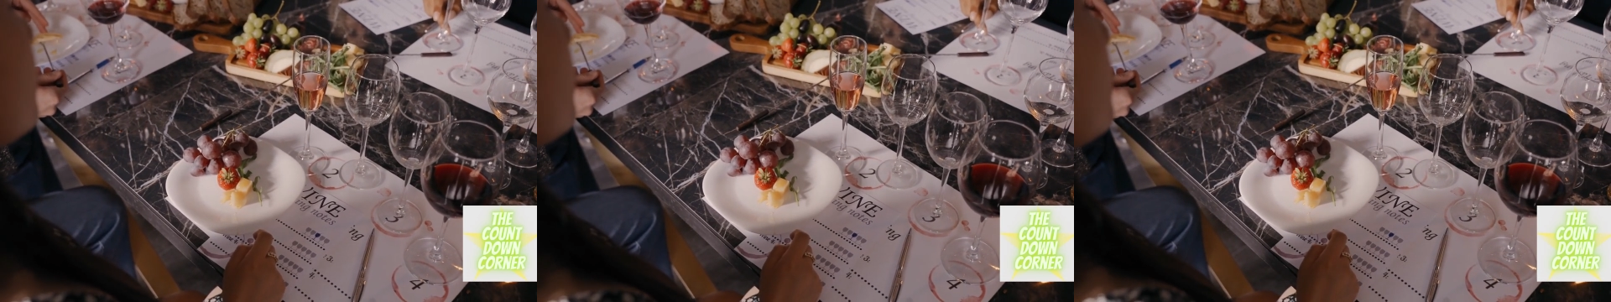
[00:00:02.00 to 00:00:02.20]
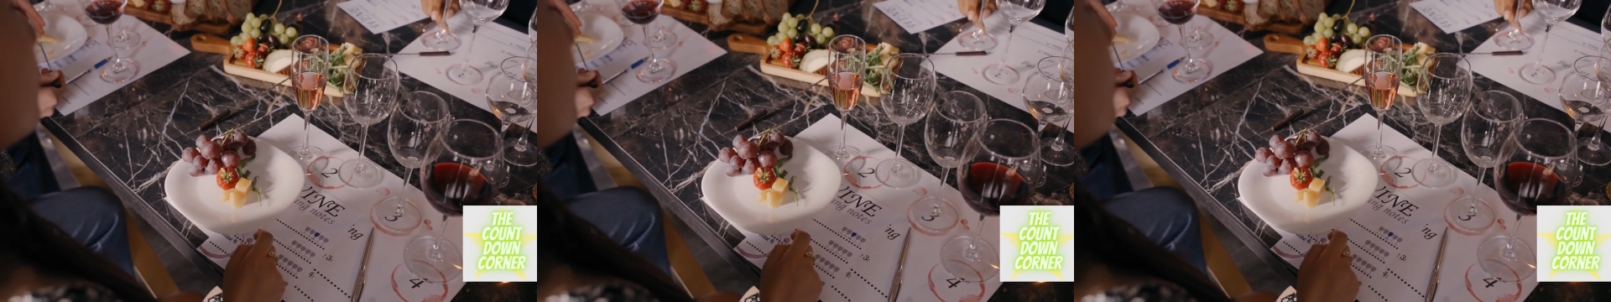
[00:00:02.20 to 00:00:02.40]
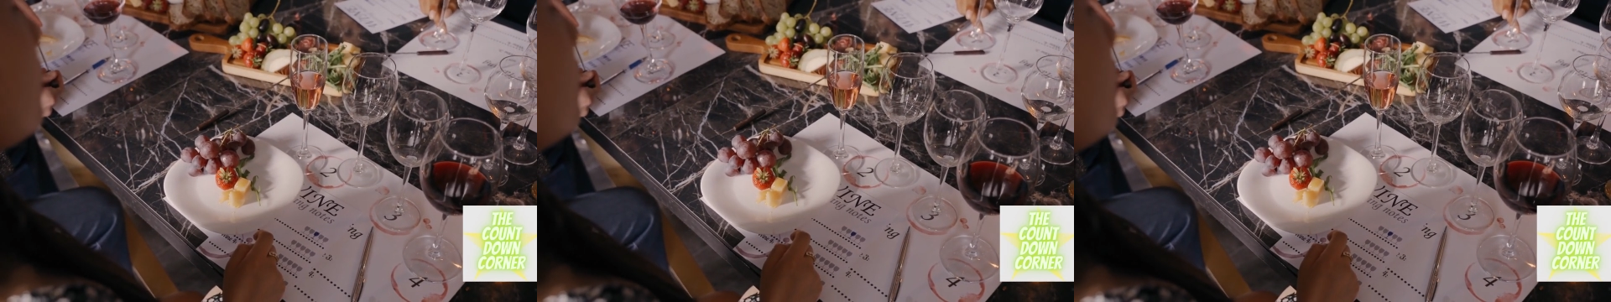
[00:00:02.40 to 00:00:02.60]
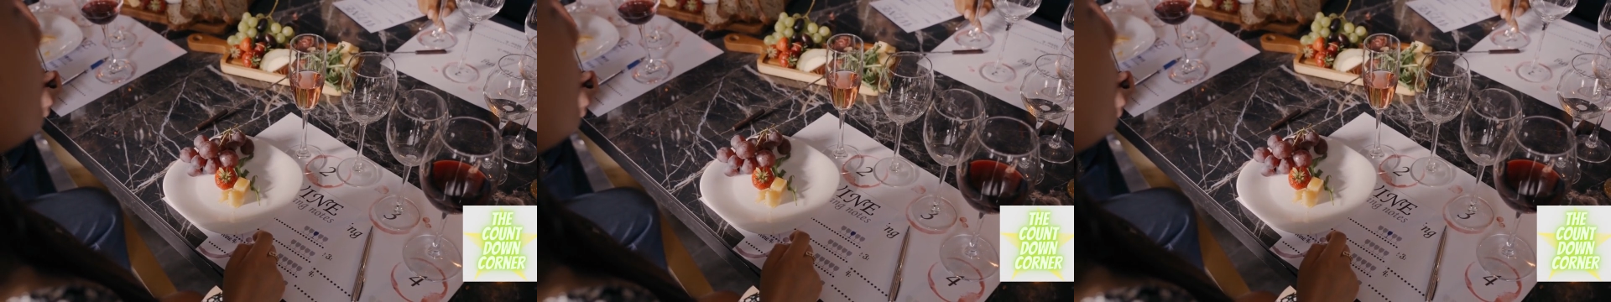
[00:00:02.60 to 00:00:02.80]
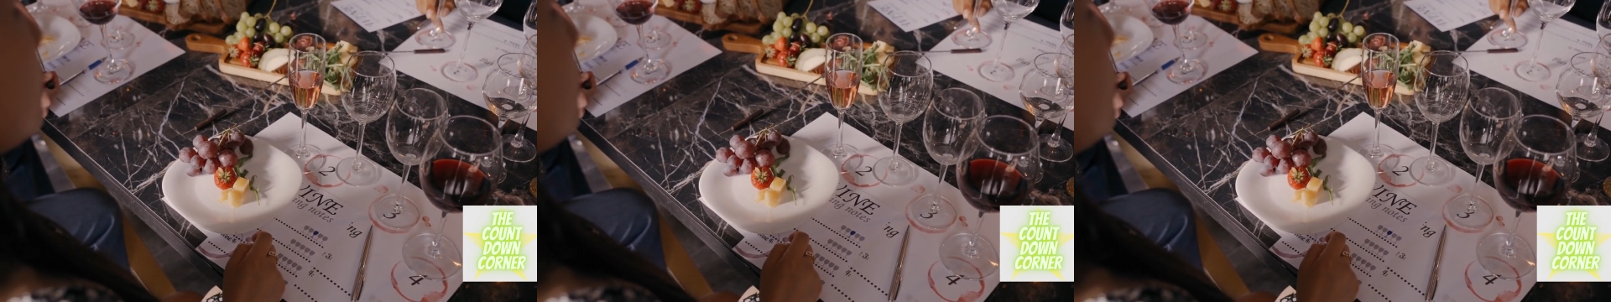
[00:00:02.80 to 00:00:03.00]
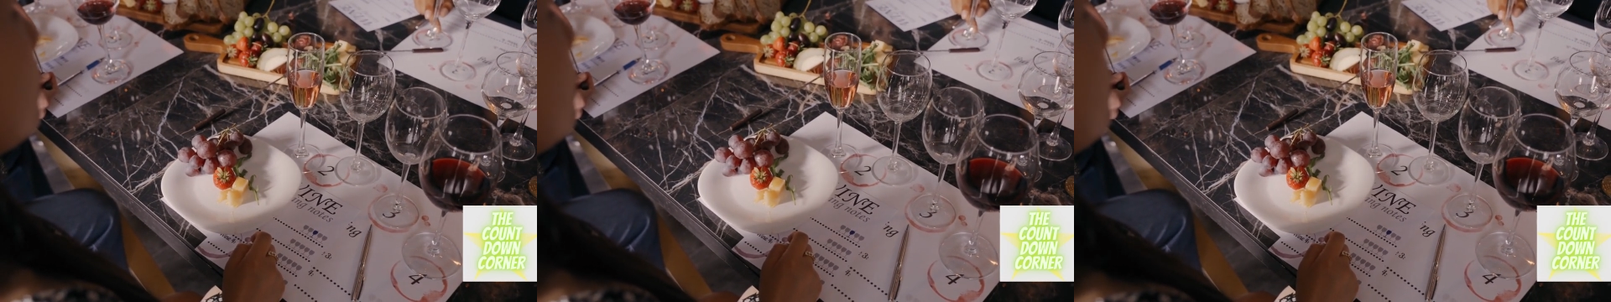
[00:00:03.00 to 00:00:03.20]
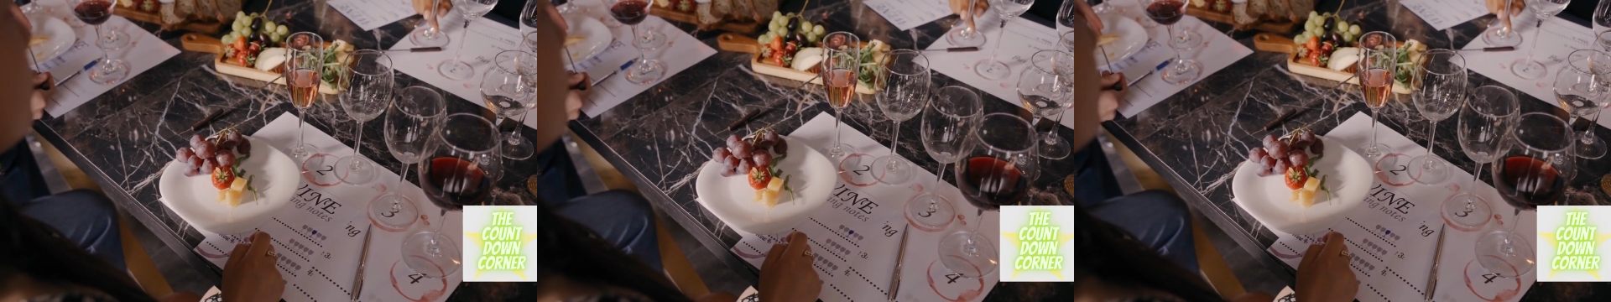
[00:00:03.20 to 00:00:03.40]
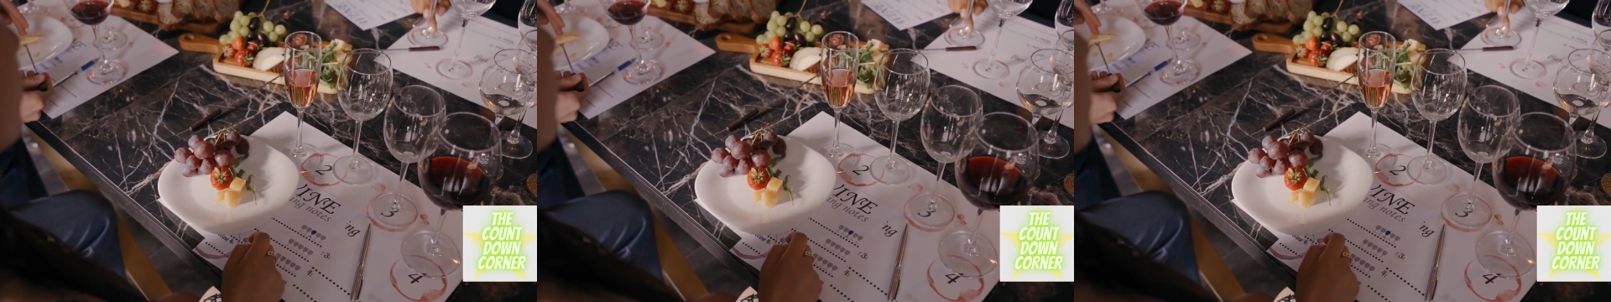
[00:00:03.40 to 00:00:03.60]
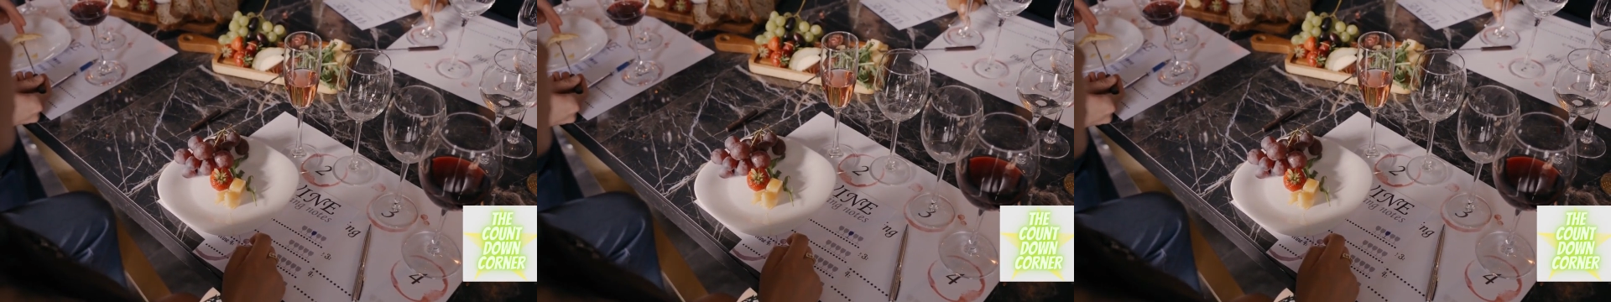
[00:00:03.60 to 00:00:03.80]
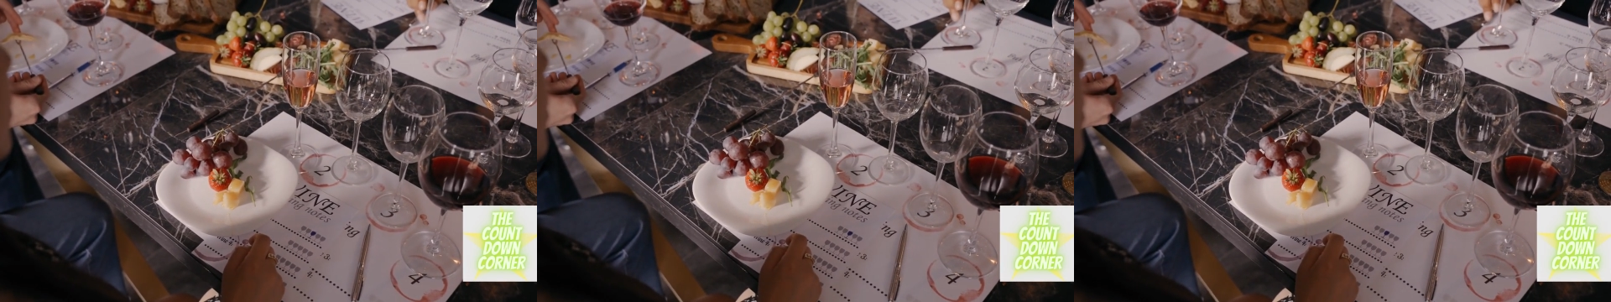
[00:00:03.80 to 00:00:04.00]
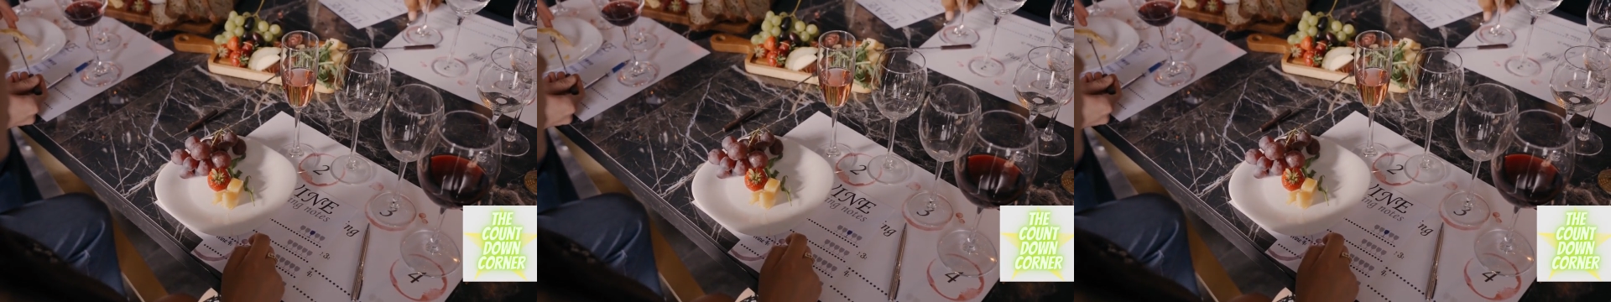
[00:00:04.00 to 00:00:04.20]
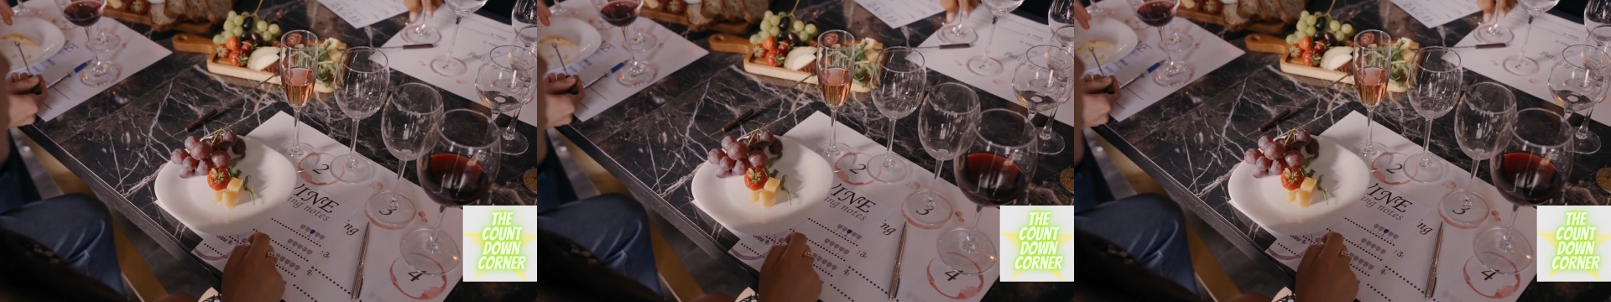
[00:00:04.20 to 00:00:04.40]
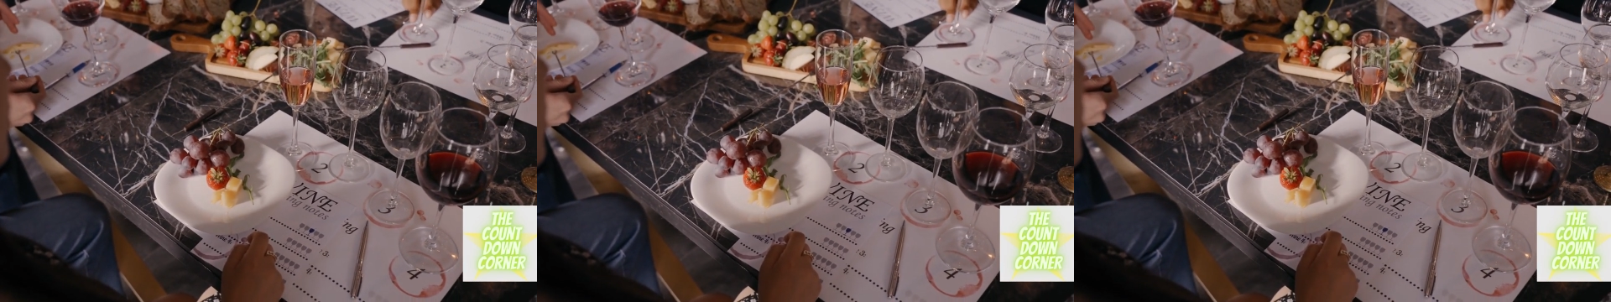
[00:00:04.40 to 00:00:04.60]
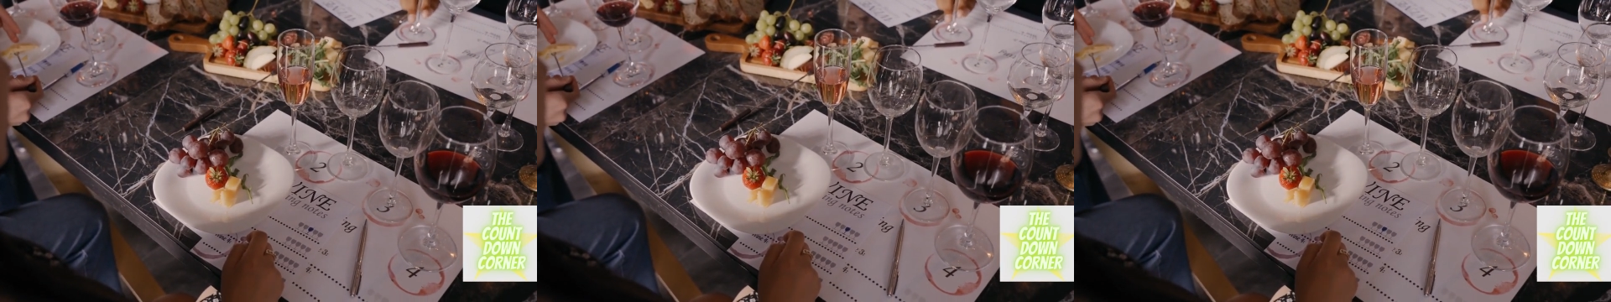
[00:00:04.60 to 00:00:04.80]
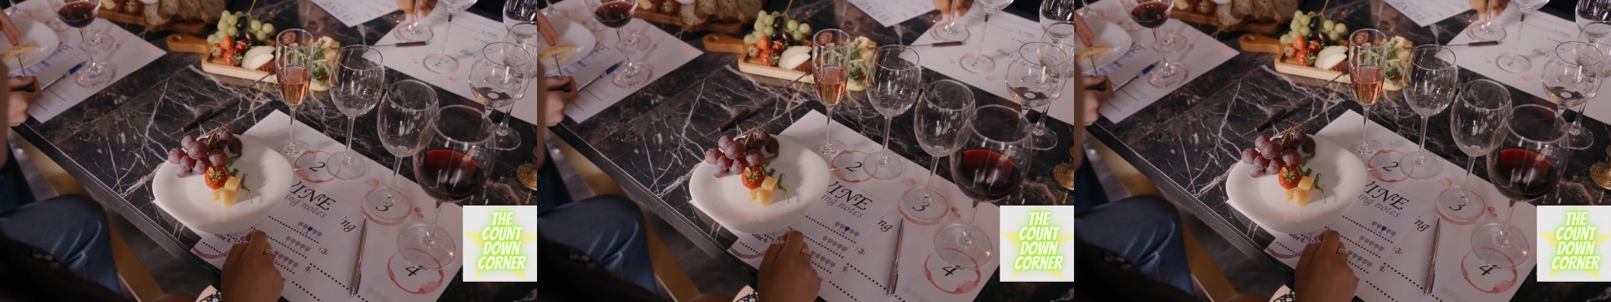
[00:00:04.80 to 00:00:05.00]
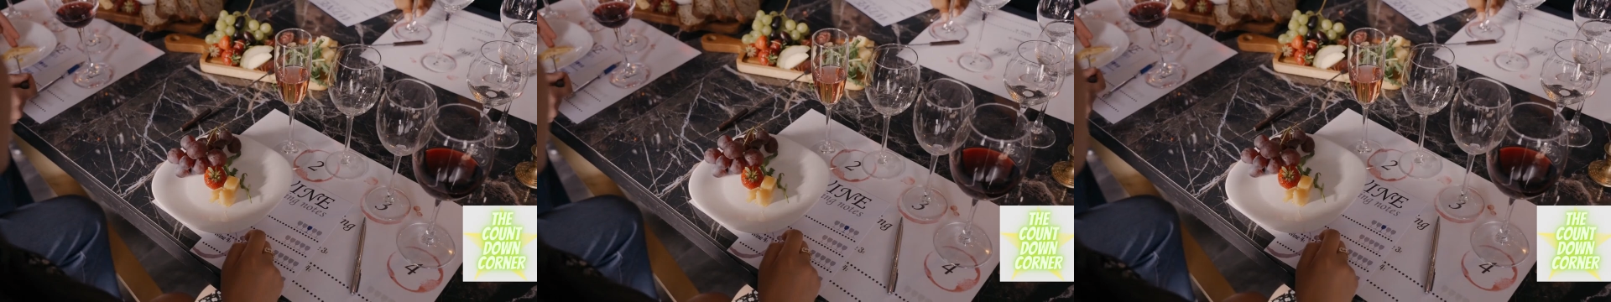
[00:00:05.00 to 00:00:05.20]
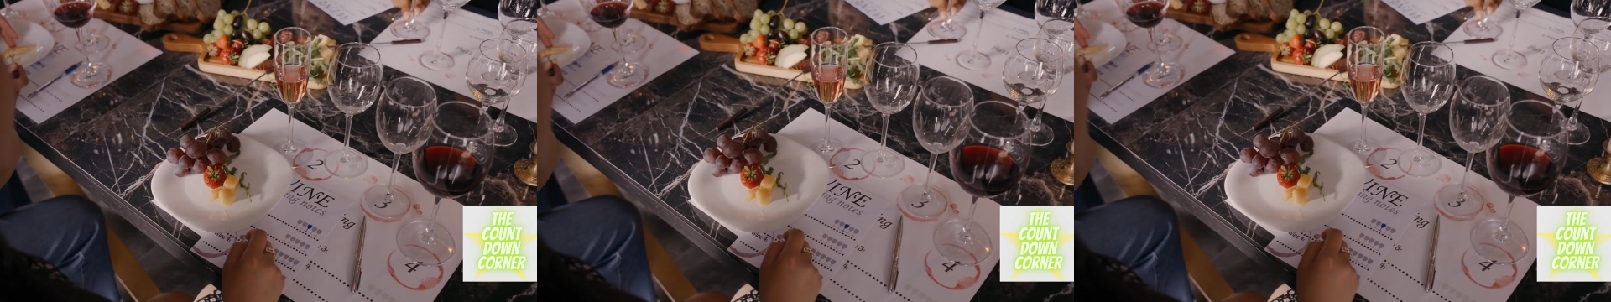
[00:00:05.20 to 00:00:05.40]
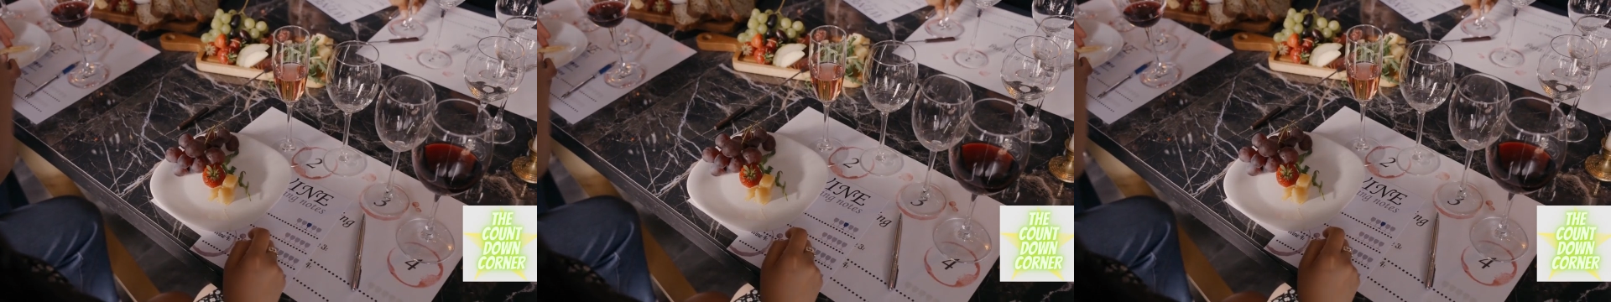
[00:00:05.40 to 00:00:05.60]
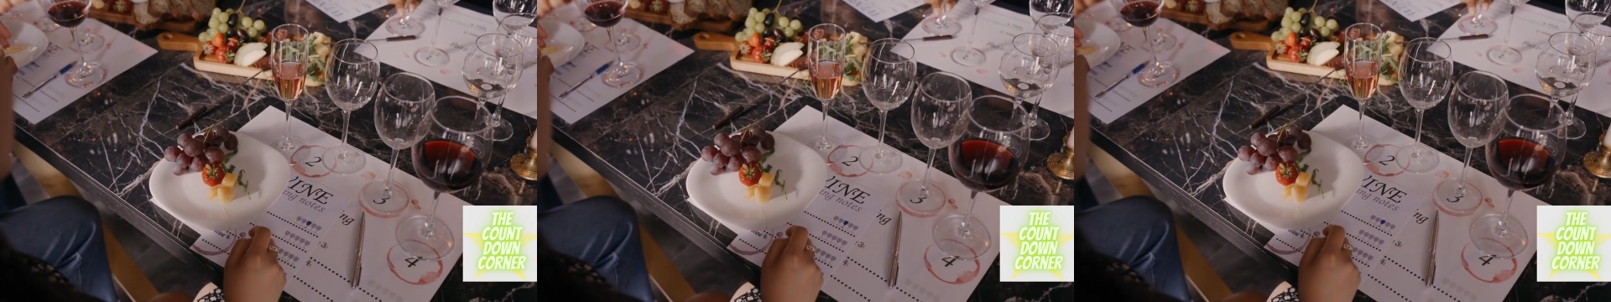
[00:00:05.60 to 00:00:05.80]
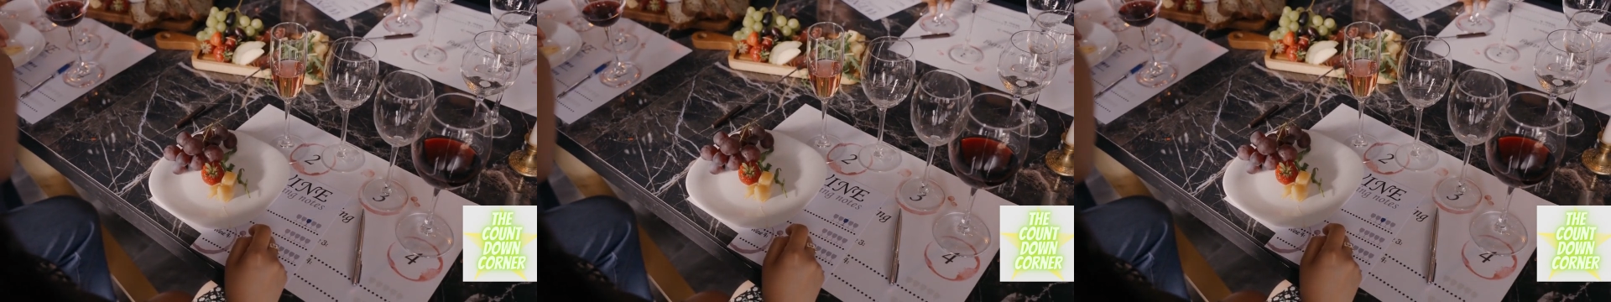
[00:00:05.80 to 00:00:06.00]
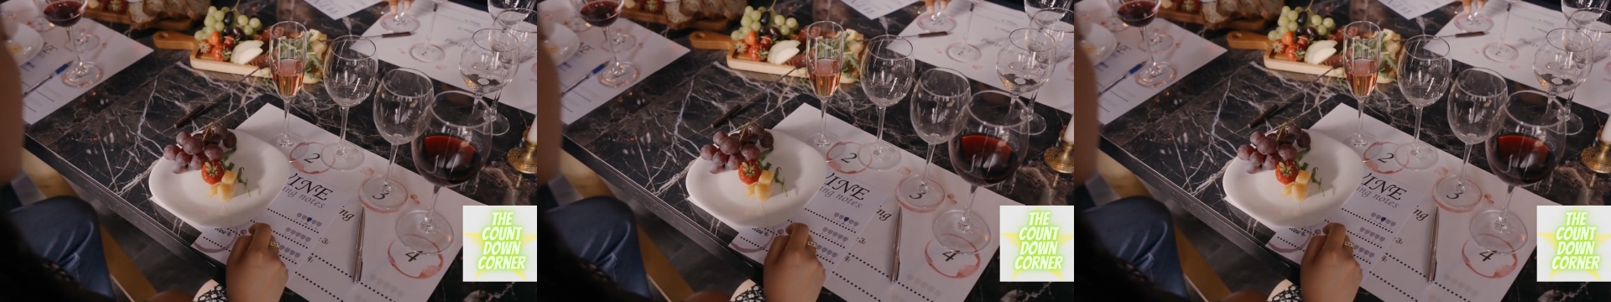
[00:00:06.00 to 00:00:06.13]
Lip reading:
Nobody's mouth can be seen.